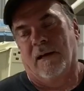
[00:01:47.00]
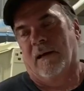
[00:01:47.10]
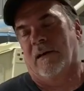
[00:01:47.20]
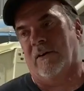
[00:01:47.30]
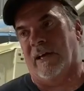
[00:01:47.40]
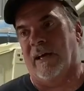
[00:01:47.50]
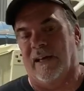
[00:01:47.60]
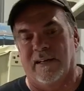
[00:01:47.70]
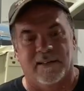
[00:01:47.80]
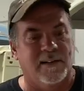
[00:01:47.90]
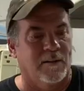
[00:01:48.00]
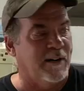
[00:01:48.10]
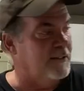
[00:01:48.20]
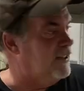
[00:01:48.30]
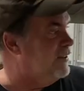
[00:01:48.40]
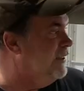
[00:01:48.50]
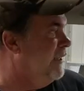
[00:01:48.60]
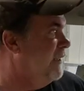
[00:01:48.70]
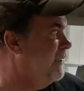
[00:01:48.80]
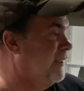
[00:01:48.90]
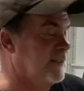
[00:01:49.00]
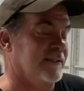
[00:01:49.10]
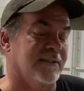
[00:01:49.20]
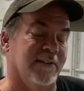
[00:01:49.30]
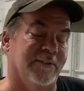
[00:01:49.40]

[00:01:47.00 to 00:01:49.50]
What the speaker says: Okay, I'll come out and clean it. So,